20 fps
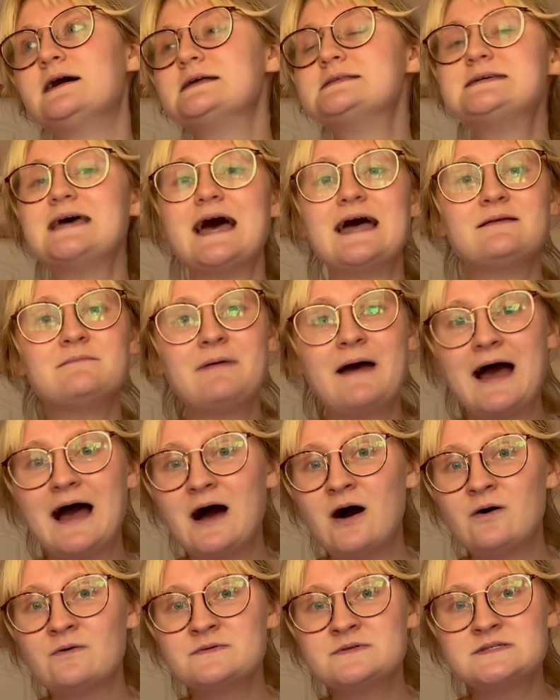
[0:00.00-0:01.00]
10
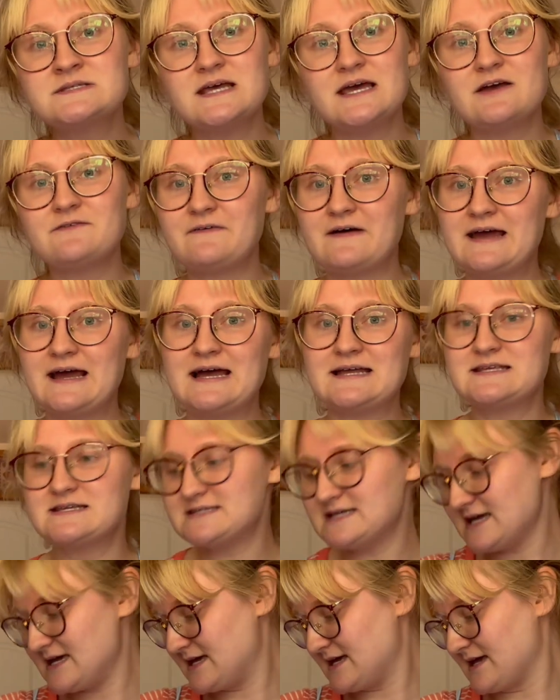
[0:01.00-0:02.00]
pounds if I had to
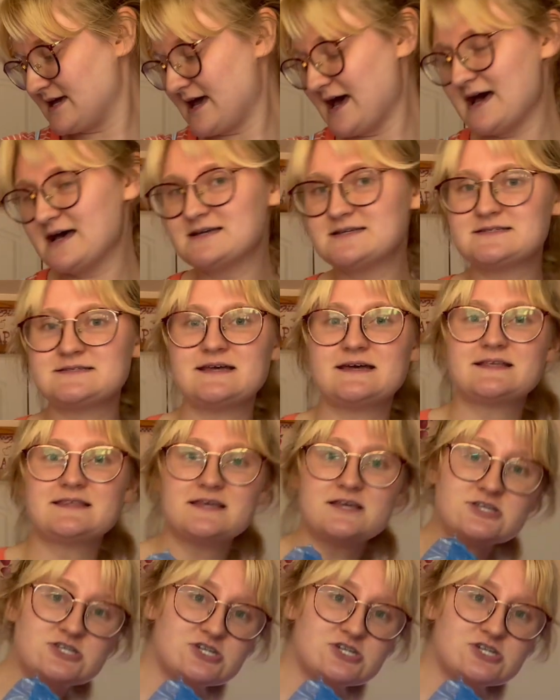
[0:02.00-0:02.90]
take a guess. Like, this